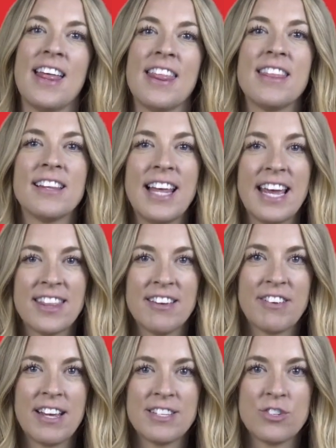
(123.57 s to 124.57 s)
the length
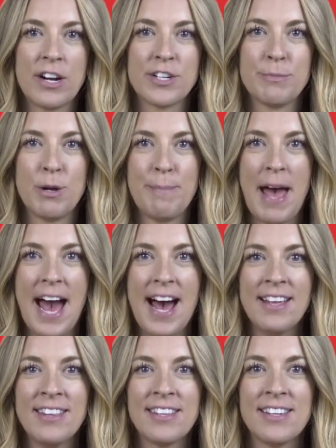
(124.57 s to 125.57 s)
of constructible
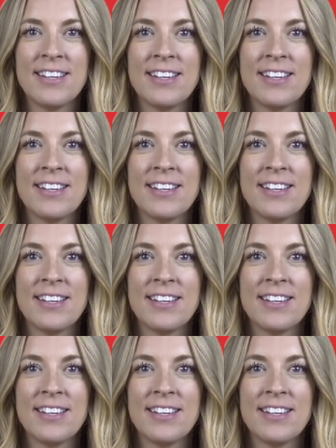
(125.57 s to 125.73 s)
path,